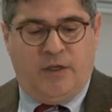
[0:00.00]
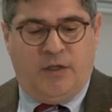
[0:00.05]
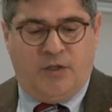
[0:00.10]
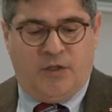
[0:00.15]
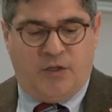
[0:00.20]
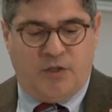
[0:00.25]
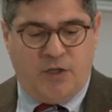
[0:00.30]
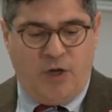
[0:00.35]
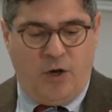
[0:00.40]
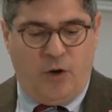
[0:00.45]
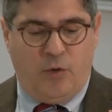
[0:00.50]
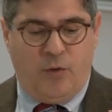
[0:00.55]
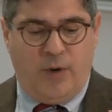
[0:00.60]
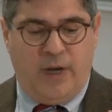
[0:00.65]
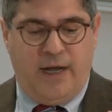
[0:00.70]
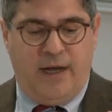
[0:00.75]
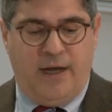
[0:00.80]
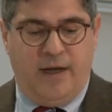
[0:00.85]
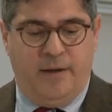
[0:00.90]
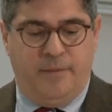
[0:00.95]

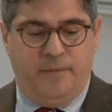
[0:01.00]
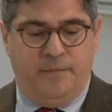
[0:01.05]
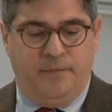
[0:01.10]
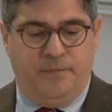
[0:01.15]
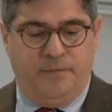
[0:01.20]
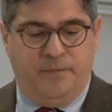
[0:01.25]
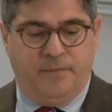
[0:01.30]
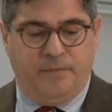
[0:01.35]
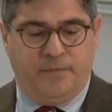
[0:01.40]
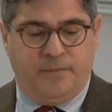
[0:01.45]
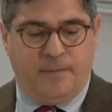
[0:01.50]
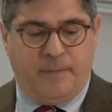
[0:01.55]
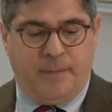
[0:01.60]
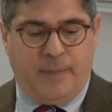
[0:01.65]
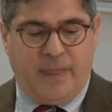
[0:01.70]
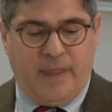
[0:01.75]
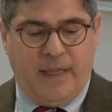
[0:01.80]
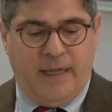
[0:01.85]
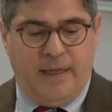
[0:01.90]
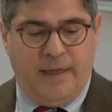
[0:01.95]
So, um,
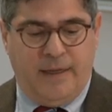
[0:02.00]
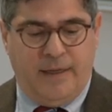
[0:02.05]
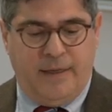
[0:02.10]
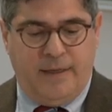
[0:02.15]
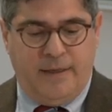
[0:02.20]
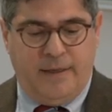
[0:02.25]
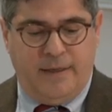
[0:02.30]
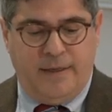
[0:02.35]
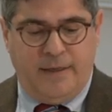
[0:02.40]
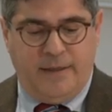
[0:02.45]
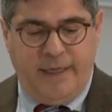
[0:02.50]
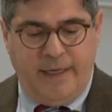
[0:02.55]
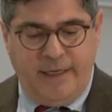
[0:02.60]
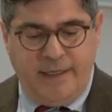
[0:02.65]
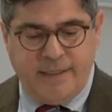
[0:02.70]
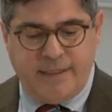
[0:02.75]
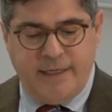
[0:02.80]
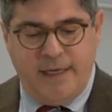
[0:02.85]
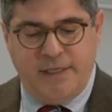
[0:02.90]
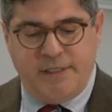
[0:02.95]

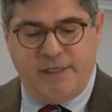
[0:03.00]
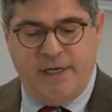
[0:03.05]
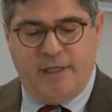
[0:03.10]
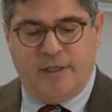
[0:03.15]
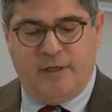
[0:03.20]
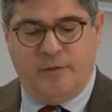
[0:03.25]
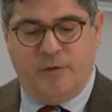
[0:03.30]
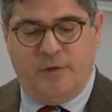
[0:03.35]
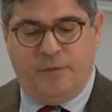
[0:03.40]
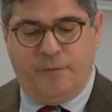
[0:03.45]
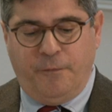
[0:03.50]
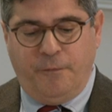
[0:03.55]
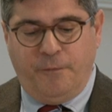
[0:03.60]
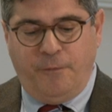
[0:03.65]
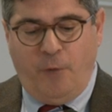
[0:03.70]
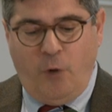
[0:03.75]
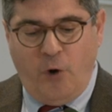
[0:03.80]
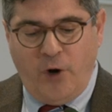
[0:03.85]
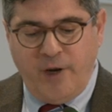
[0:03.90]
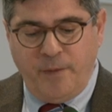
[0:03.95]
ladies and gentlemen,
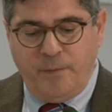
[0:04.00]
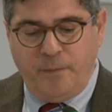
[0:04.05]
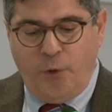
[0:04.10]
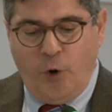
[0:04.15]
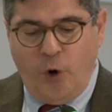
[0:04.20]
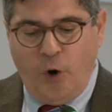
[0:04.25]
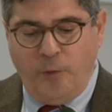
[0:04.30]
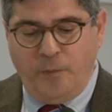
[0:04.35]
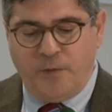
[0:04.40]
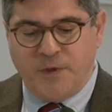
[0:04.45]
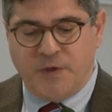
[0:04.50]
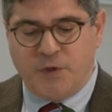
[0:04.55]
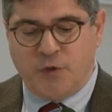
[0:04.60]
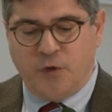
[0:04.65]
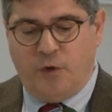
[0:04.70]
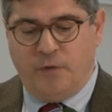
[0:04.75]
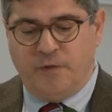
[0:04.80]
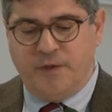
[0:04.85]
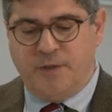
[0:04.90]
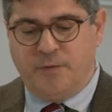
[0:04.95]
for the purpose
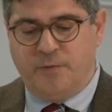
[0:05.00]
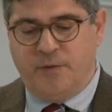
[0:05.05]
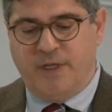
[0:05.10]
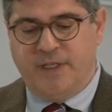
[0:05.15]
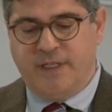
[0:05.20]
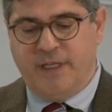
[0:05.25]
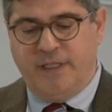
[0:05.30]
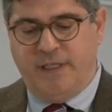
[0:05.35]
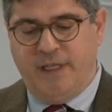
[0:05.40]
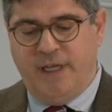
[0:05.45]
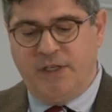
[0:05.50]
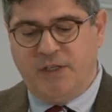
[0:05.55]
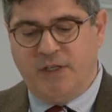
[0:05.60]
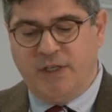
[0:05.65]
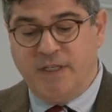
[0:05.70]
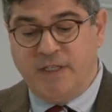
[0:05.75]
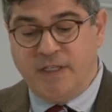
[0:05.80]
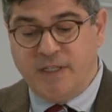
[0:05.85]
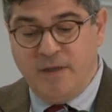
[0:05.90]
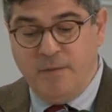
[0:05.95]
of this
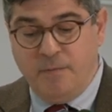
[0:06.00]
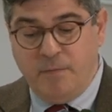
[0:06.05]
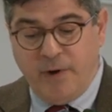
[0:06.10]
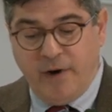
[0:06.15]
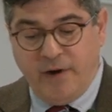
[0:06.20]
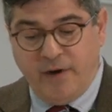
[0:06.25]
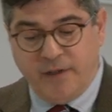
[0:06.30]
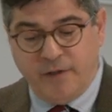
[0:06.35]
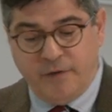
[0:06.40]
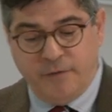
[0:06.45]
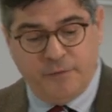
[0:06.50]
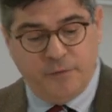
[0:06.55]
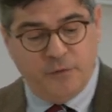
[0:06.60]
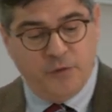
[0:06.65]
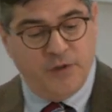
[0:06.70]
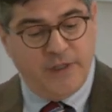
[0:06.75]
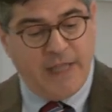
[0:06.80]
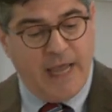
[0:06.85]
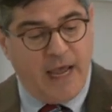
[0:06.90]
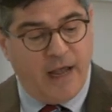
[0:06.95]
presentation, it's imperative
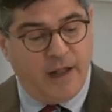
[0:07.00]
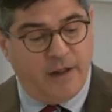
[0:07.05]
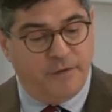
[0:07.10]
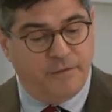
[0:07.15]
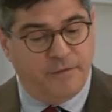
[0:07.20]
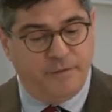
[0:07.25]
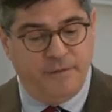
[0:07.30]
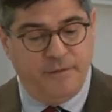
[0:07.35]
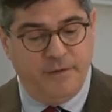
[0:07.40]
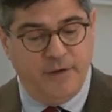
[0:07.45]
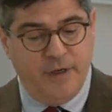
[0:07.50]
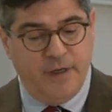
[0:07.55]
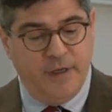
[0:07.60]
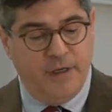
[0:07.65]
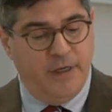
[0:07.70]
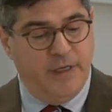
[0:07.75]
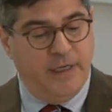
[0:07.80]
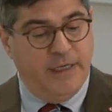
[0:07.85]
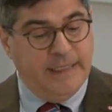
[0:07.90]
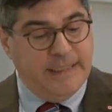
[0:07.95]
to delve
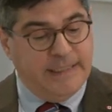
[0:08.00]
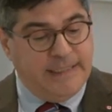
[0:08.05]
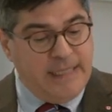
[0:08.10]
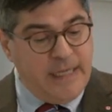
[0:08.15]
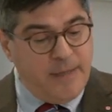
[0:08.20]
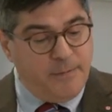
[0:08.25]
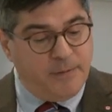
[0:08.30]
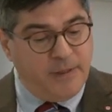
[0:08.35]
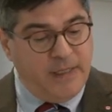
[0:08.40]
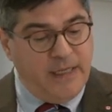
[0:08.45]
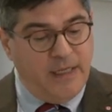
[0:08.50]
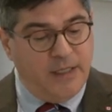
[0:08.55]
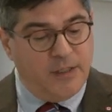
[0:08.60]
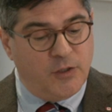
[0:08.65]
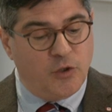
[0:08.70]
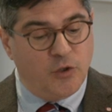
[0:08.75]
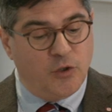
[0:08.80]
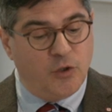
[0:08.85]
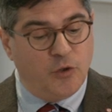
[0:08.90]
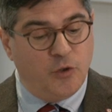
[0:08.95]
deeply
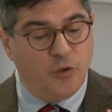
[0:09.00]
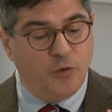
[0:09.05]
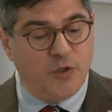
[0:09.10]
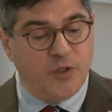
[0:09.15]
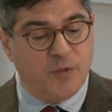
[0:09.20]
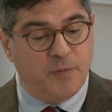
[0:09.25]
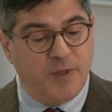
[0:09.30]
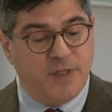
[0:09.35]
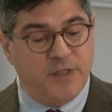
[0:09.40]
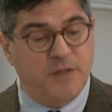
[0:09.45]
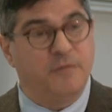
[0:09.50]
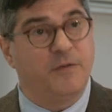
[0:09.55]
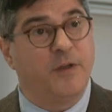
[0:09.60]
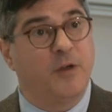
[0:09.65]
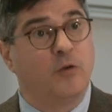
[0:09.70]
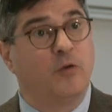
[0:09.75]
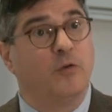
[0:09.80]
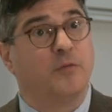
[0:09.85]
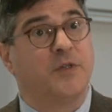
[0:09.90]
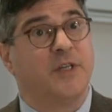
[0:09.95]
into two
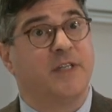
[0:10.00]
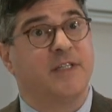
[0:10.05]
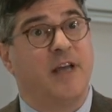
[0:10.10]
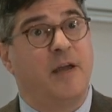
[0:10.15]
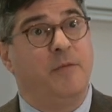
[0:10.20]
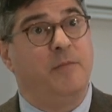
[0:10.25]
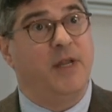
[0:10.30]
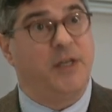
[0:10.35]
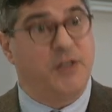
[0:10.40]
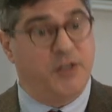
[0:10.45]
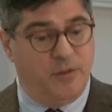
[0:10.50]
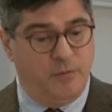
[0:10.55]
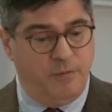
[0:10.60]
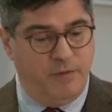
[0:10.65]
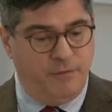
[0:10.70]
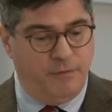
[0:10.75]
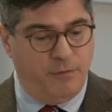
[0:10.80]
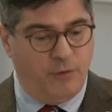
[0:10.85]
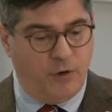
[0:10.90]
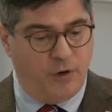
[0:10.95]
specific groups, as I mentioned
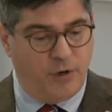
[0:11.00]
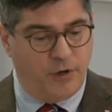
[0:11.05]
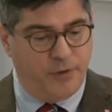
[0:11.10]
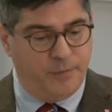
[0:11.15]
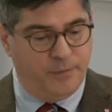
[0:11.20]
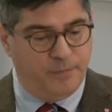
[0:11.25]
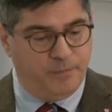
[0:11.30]
before.